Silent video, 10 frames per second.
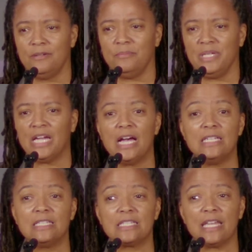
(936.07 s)

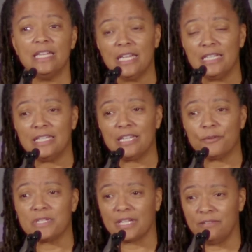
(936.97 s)
because in it
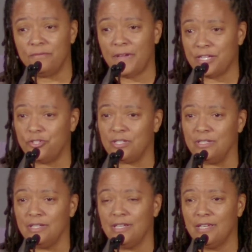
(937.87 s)
there is a
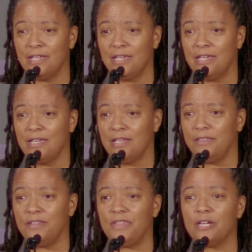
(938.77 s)
confession
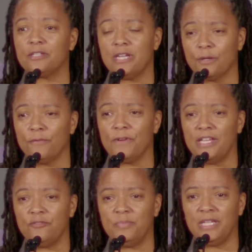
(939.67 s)
that they are
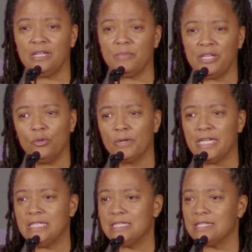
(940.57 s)
terrified of being
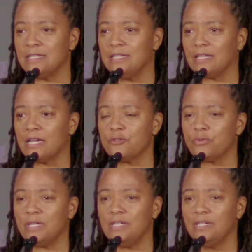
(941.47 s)
minorities in a
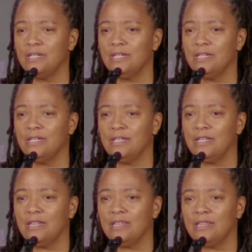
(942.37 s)
country
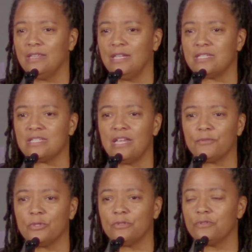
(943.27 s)
that has
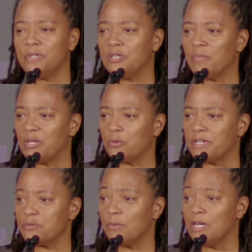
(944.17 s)
never treated
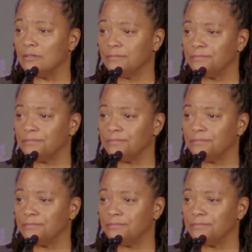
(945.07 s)
minorities well.